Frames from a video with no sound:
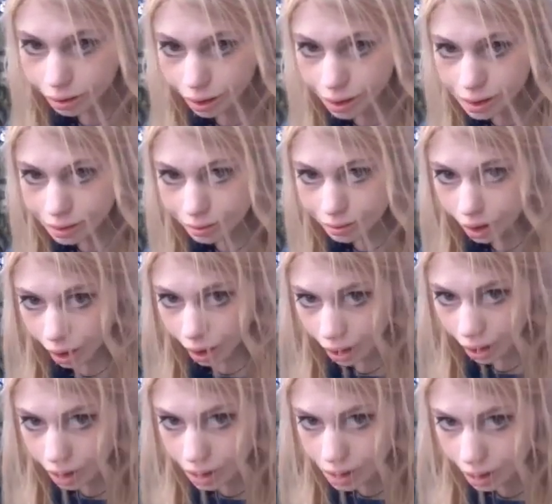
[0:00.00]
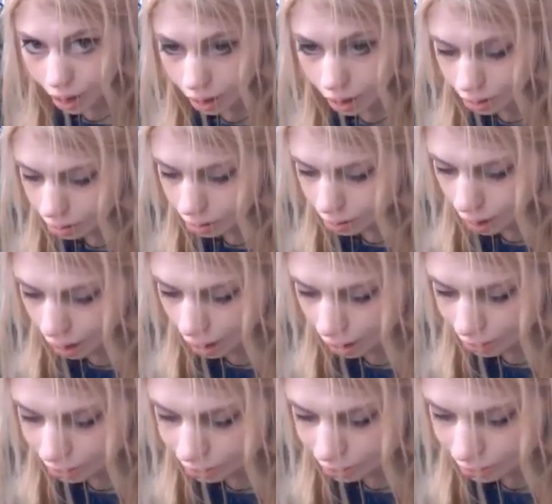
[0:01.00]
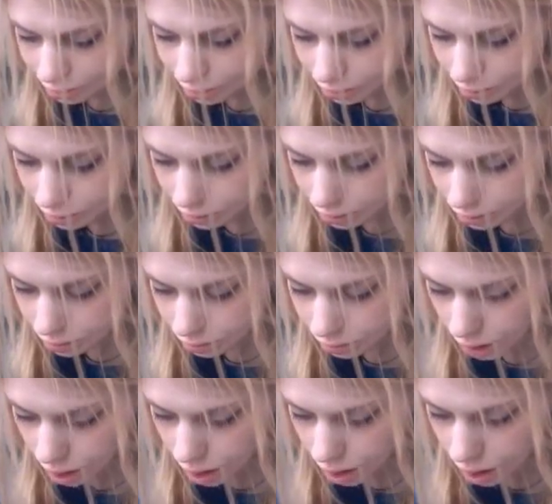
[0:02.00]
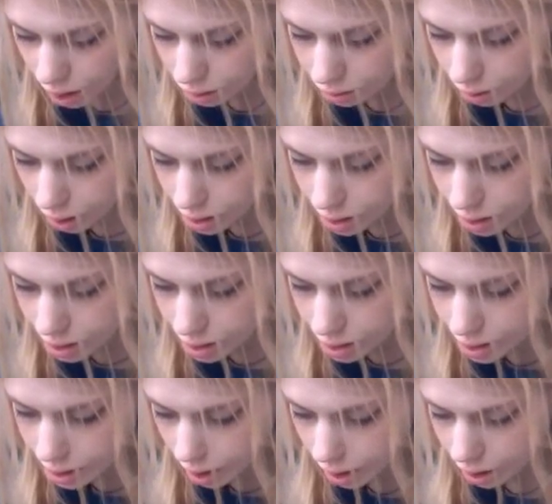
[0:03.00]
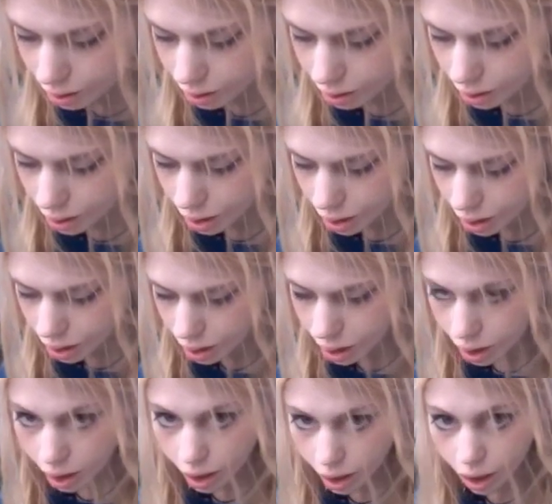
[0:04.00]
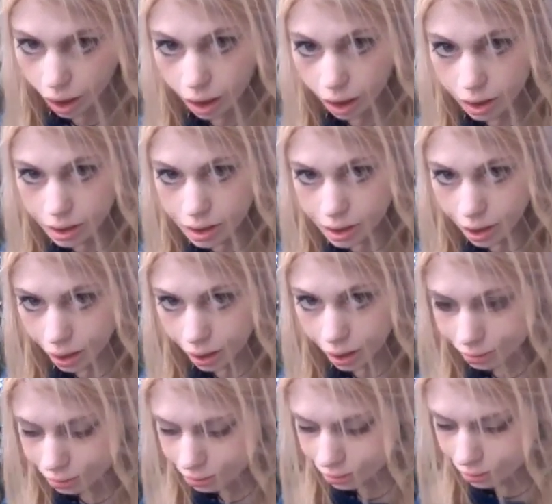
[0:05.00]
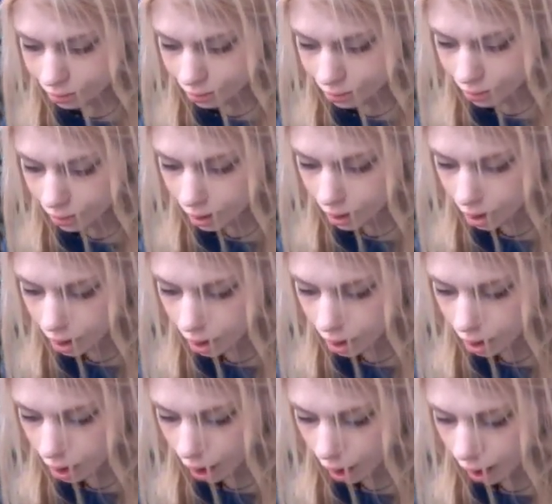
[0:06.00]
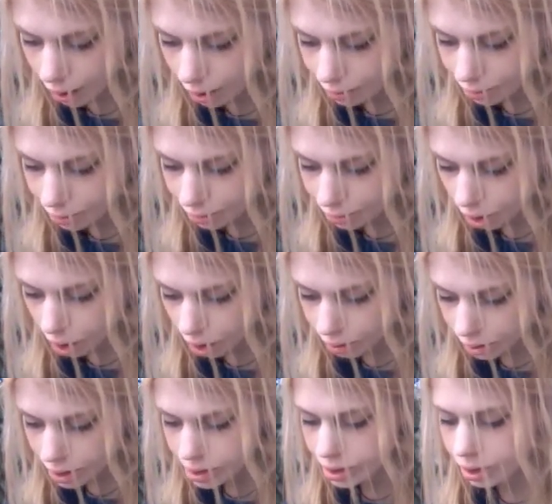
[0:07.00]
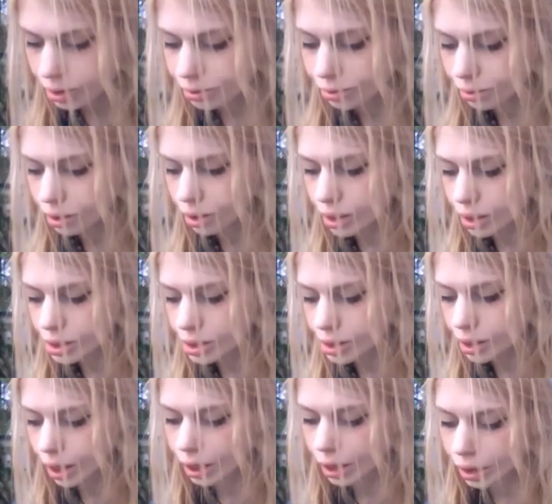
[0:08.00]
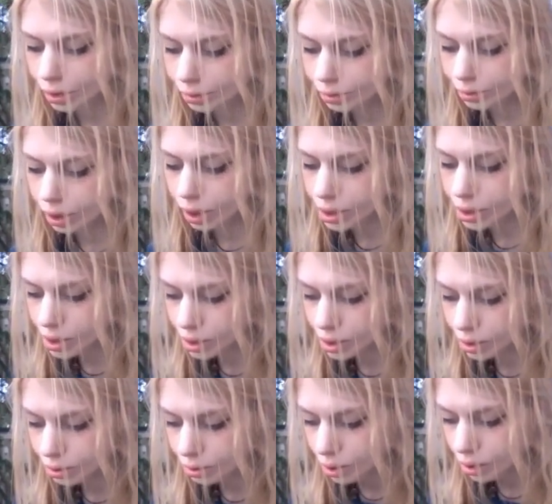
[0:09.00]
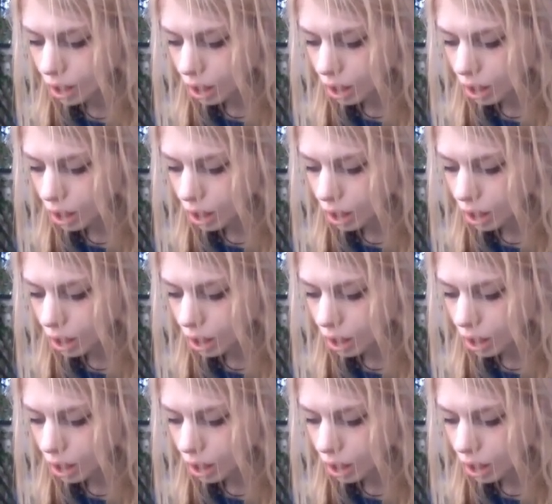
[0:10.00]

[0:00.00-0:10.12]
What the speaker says: it's because I grew up in Washington State, and I am always near the forest. I live right next to